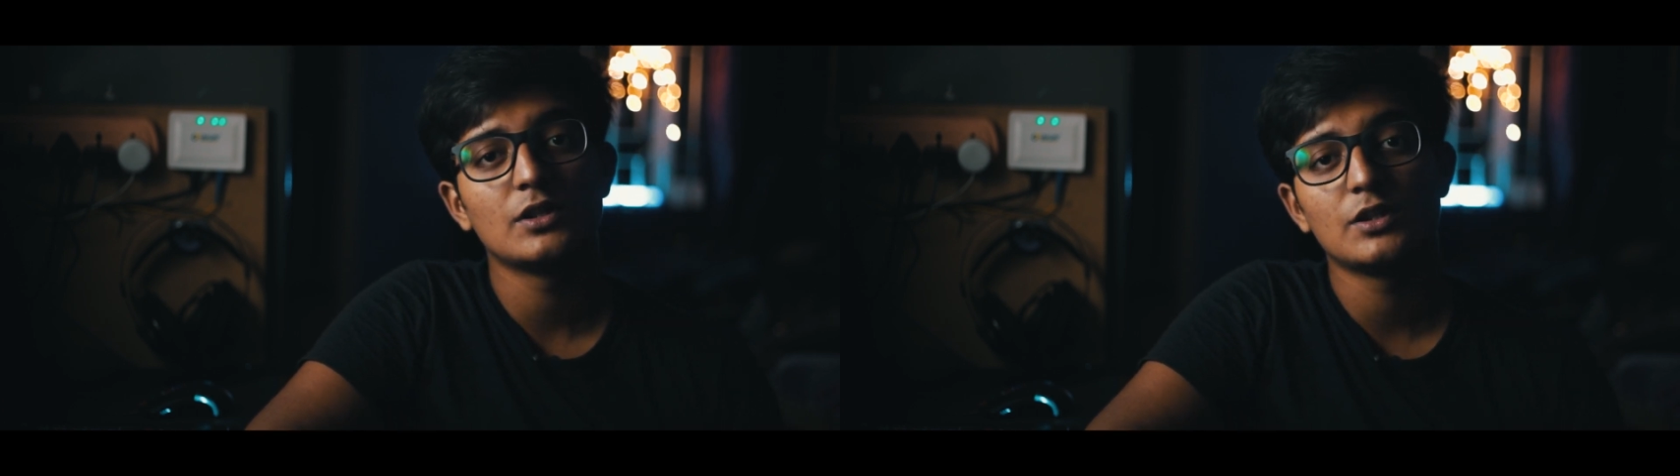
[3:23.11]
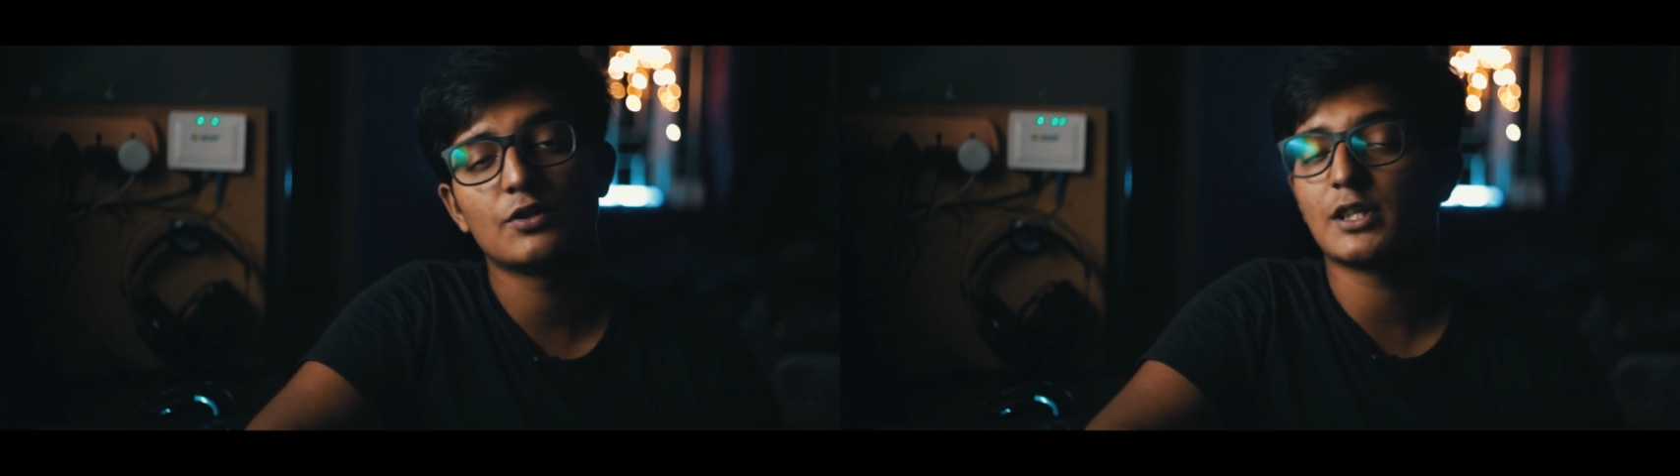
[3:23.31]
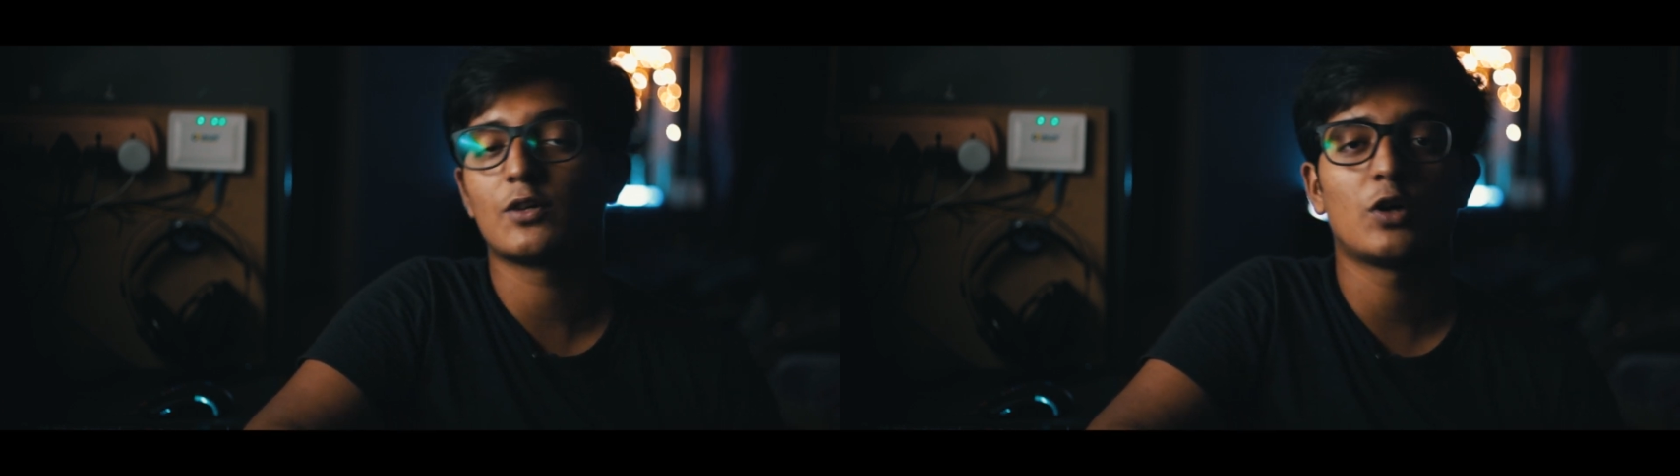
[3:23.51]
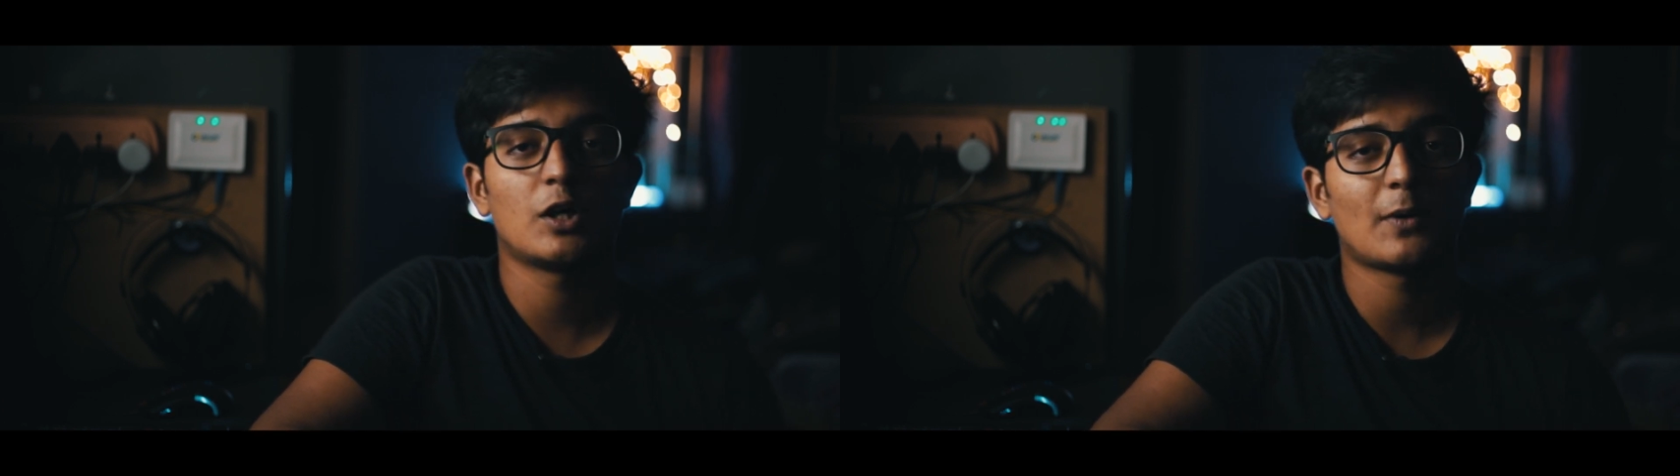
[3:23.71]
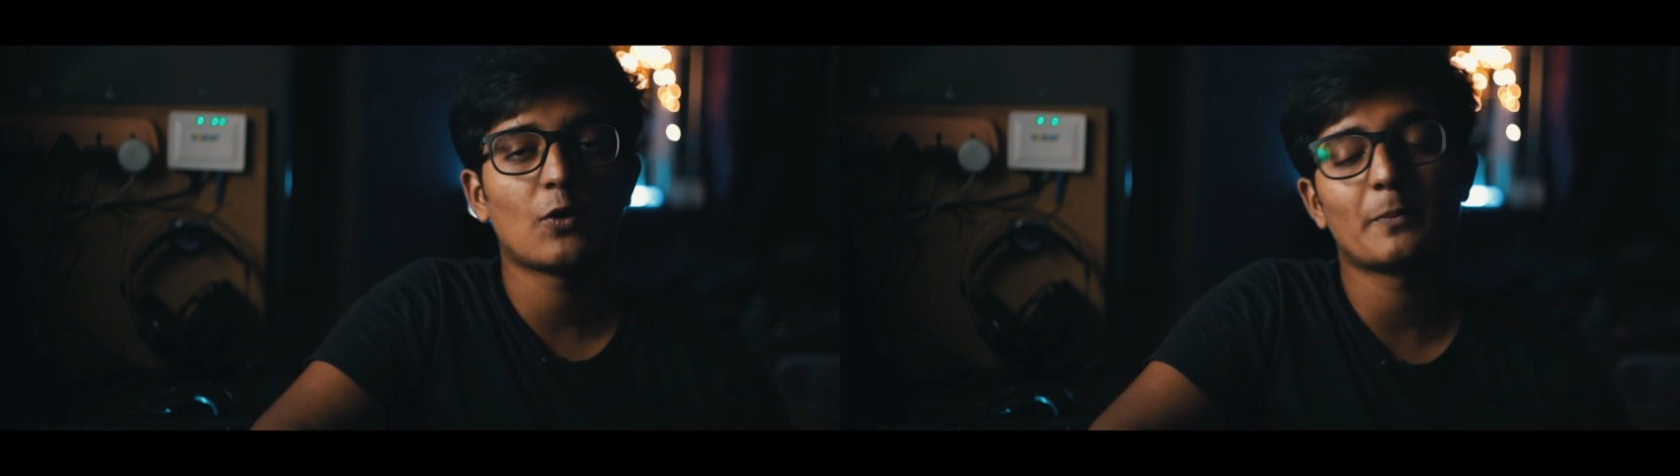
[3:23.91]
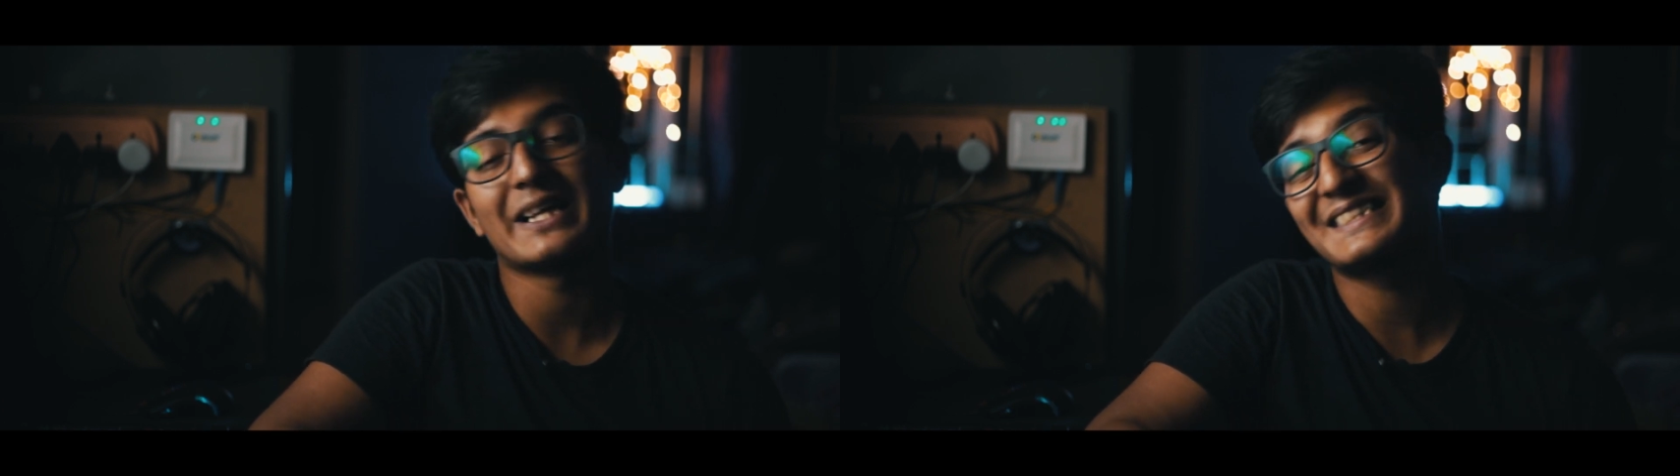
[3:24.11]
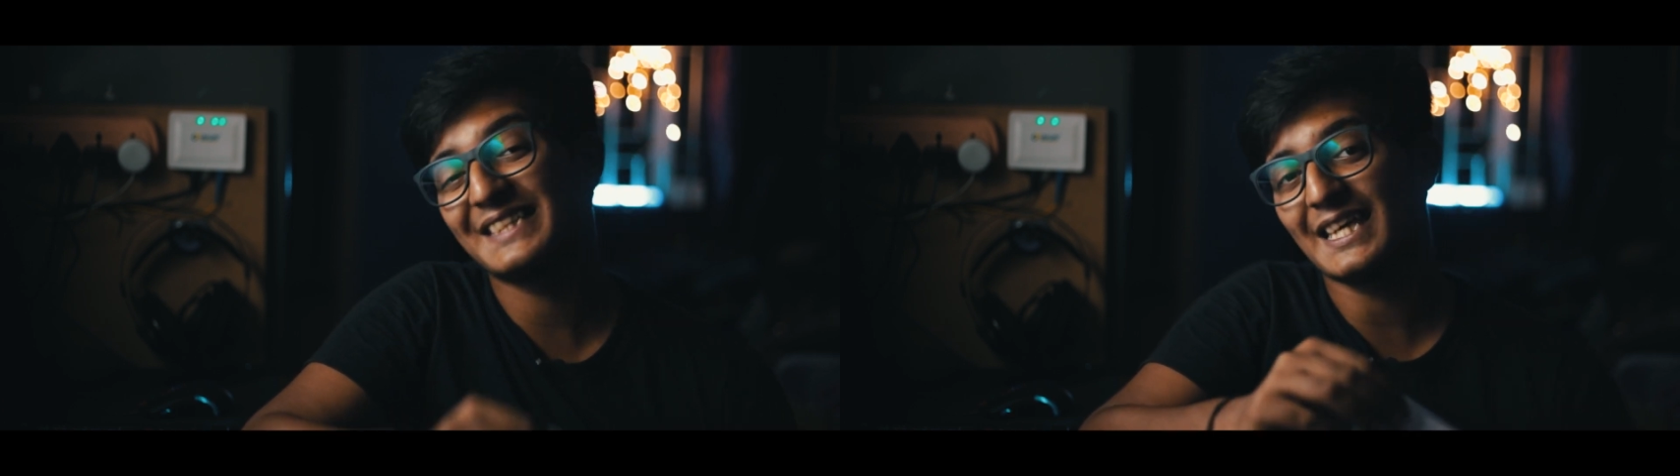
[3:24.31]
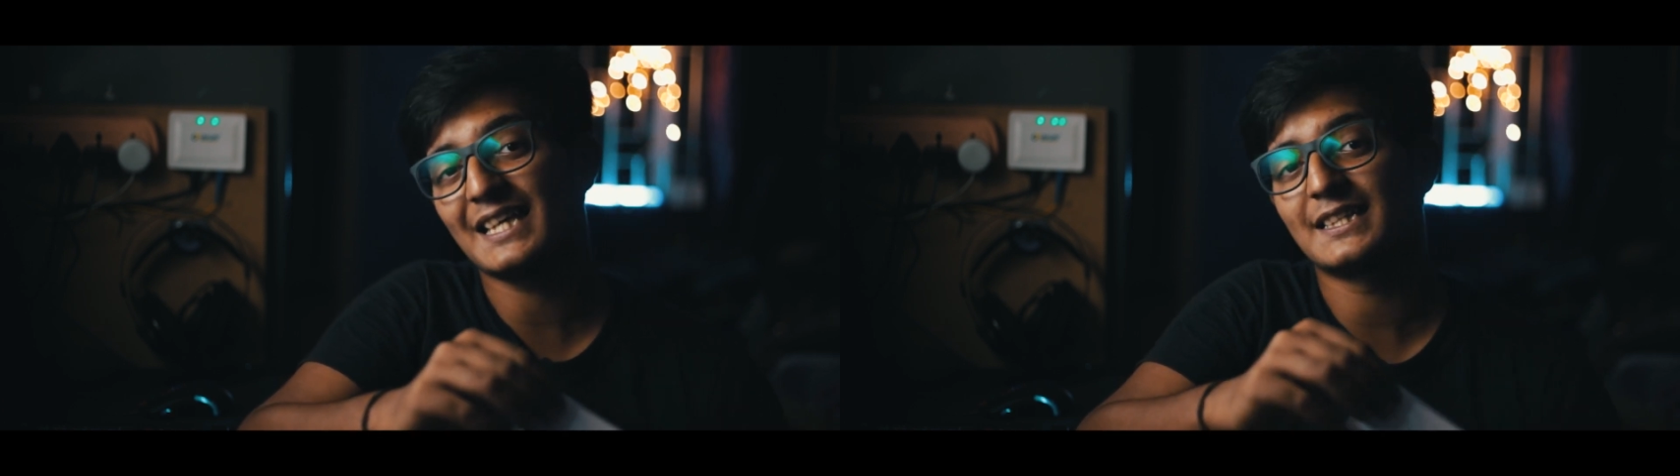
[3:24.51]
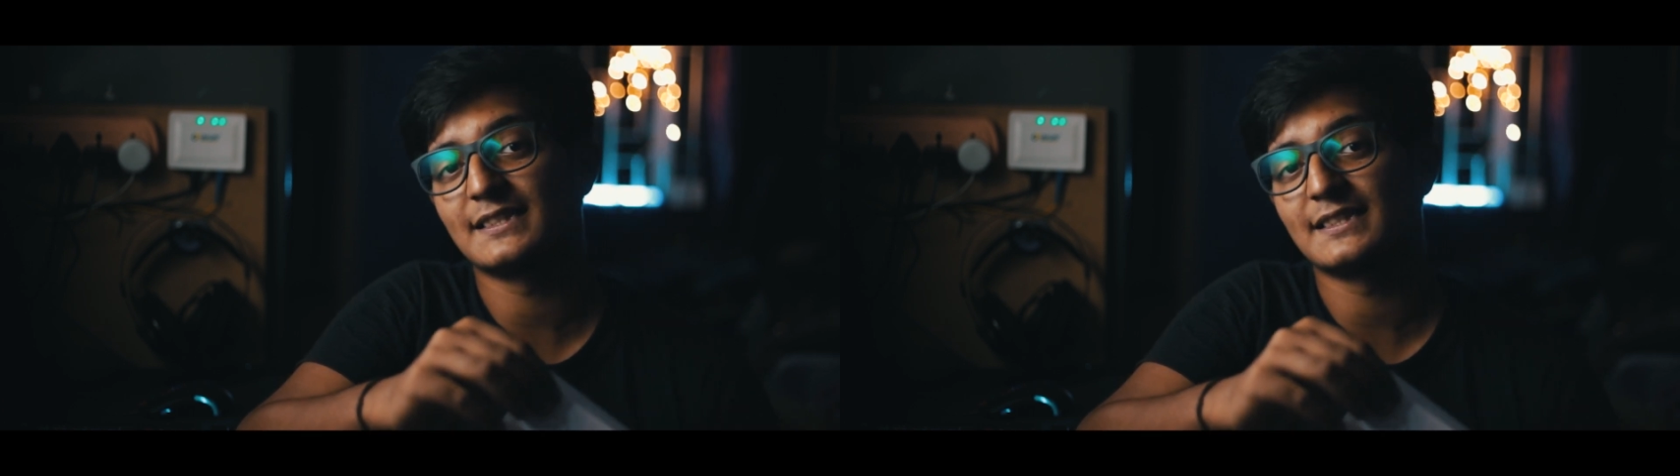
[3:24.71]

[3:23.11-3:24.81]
you can go about by sticking